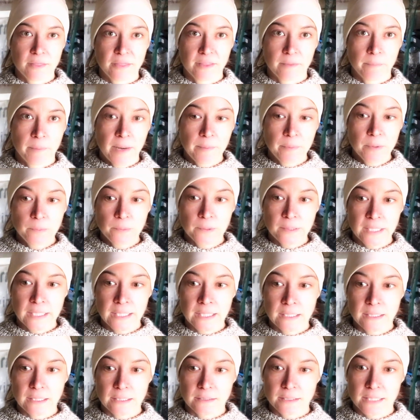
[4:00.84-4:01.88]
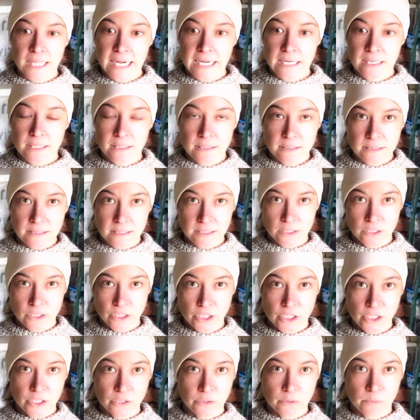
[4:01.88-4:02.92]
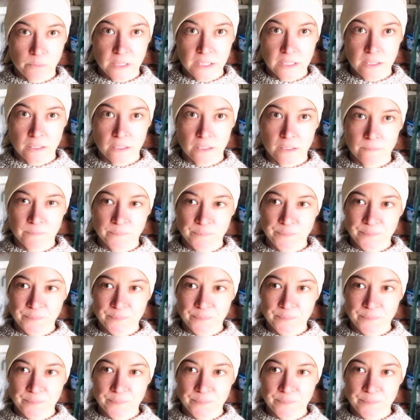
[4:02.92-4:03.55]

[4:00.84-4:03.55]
the pepper plant likes to be